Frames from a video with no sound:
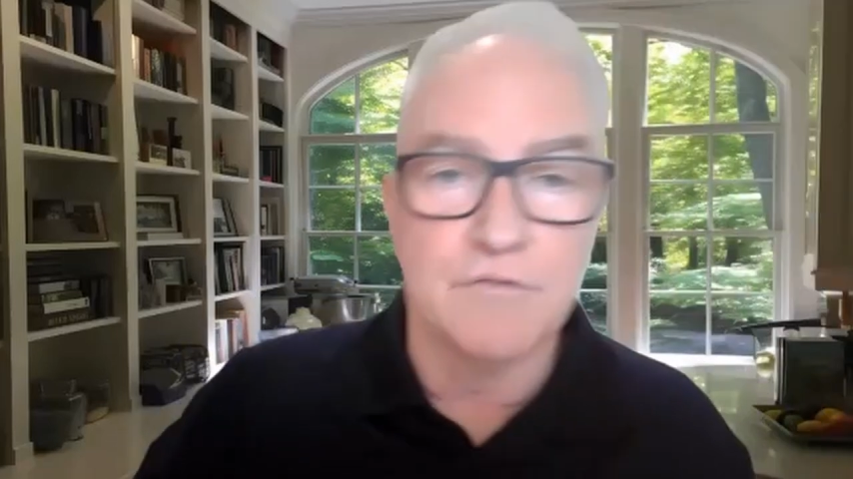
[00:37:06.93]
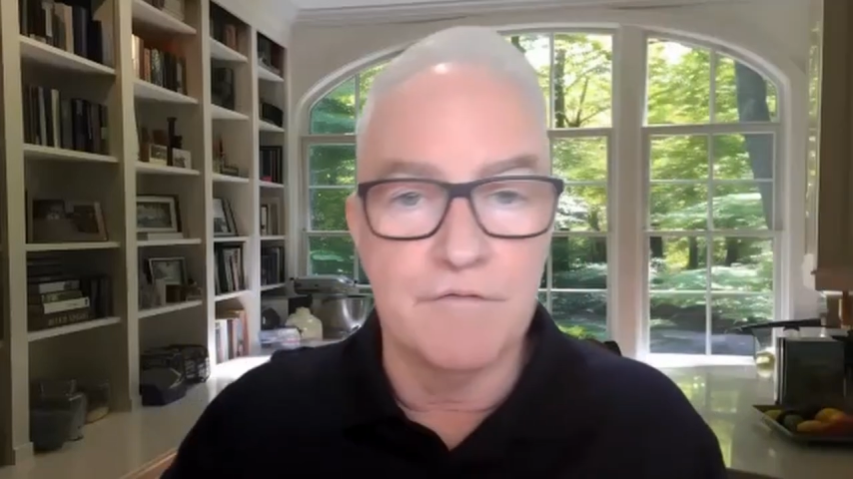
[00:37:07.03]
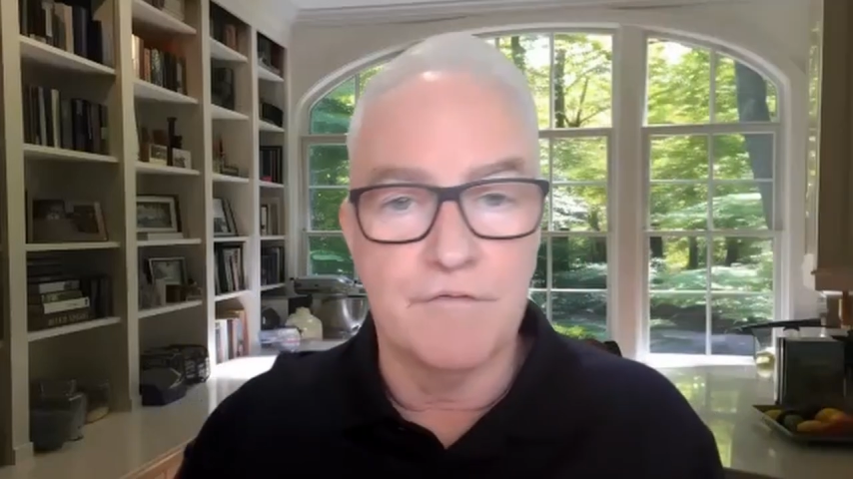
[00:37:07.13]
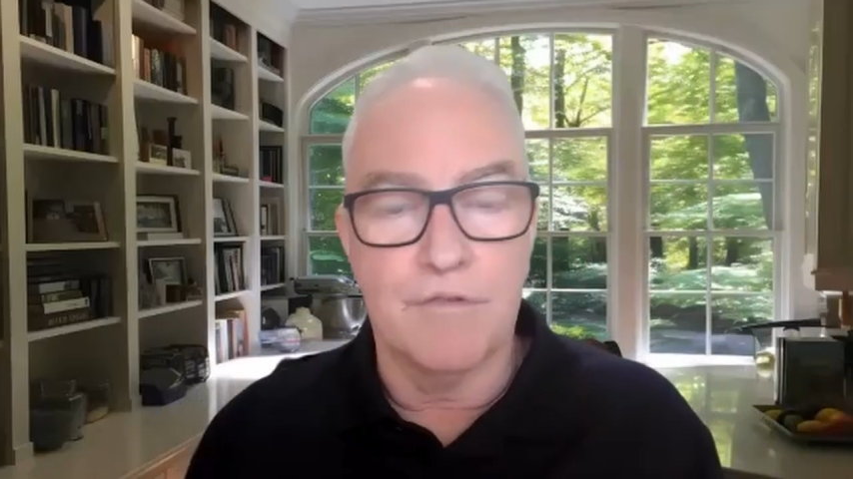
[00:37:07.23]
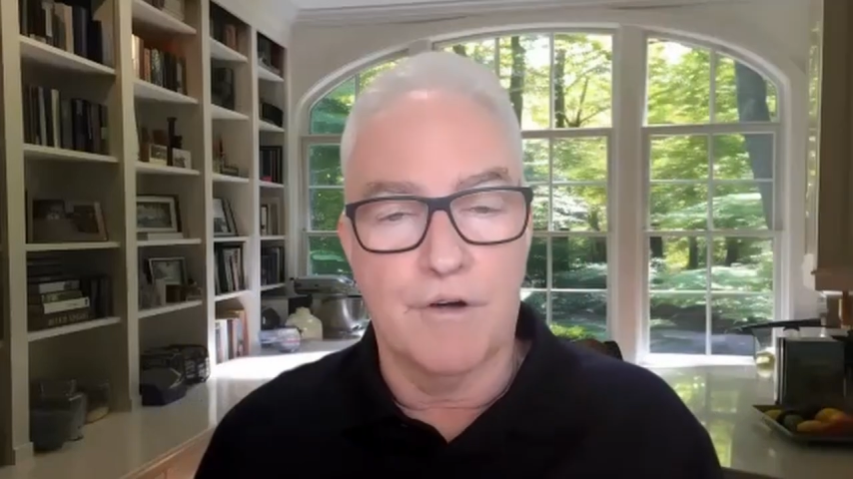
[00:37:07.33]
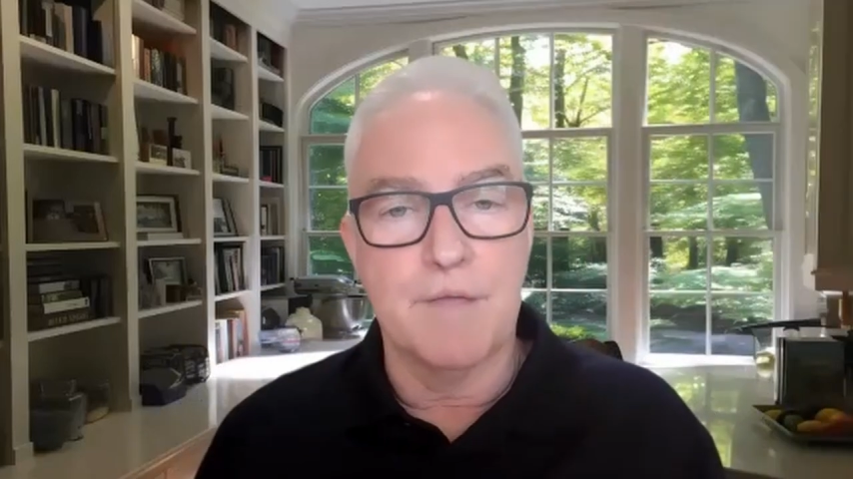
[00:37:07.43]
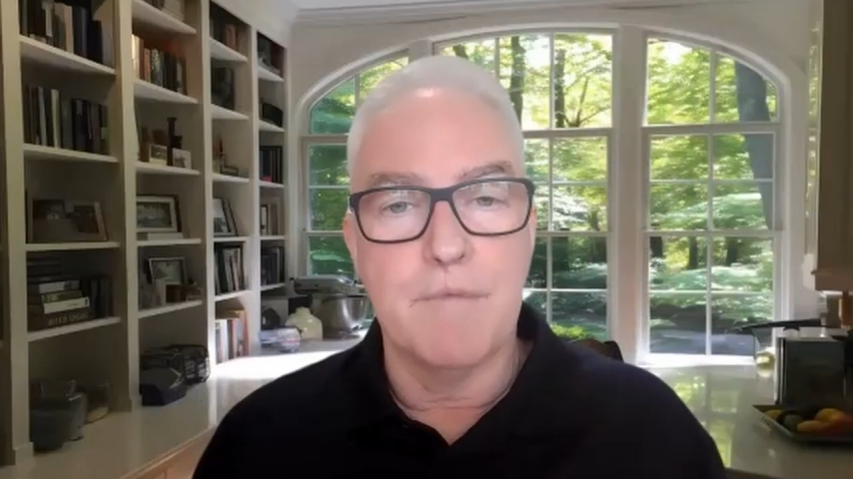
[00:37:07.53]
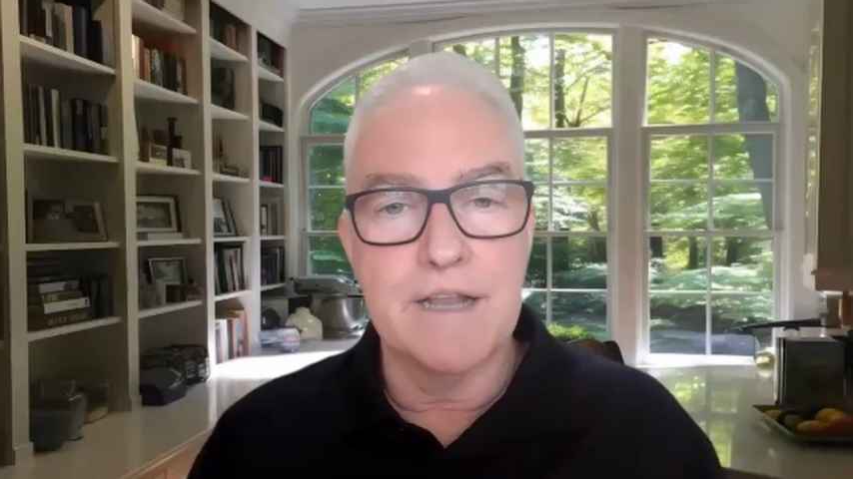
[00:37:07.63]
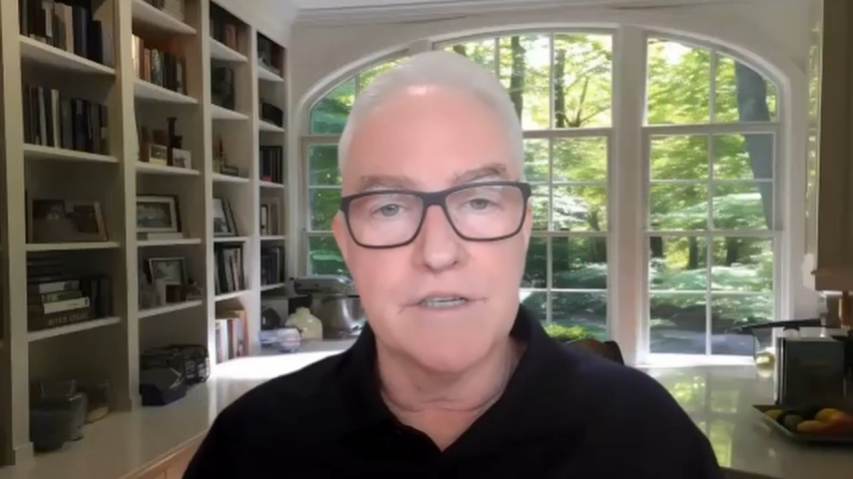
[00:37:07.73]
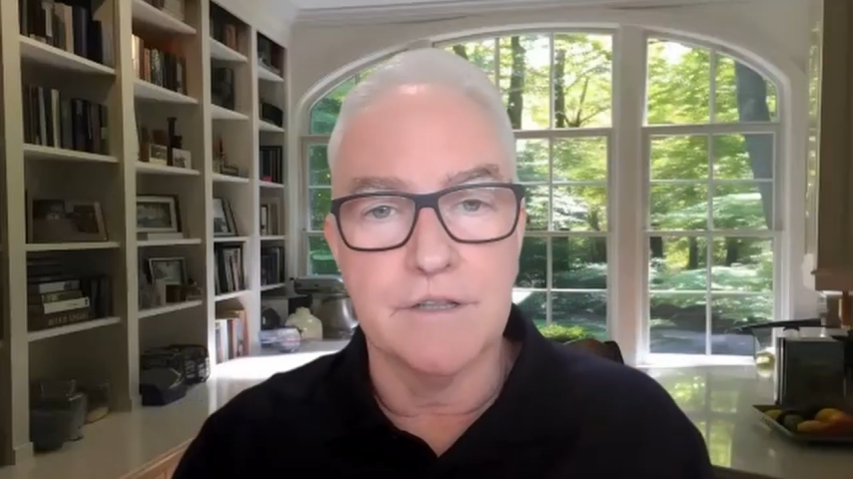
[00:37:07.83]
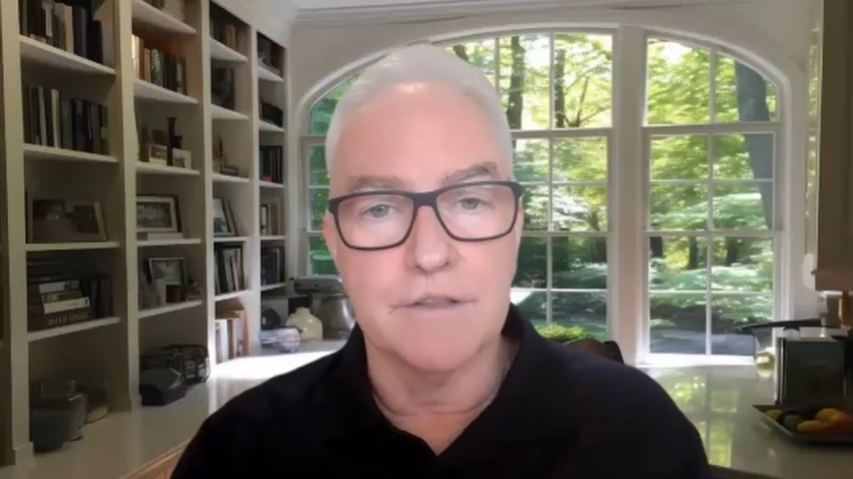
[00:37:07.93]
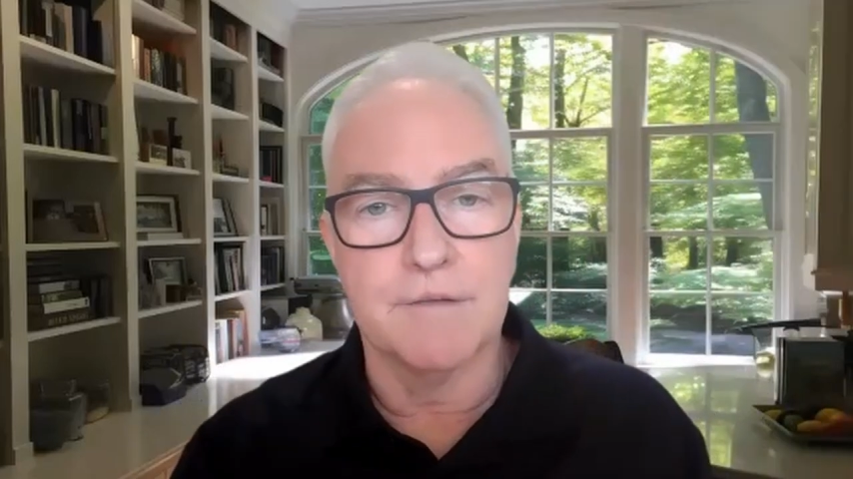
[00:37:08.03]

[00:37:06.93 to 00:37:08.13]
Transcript: we've already mentioned,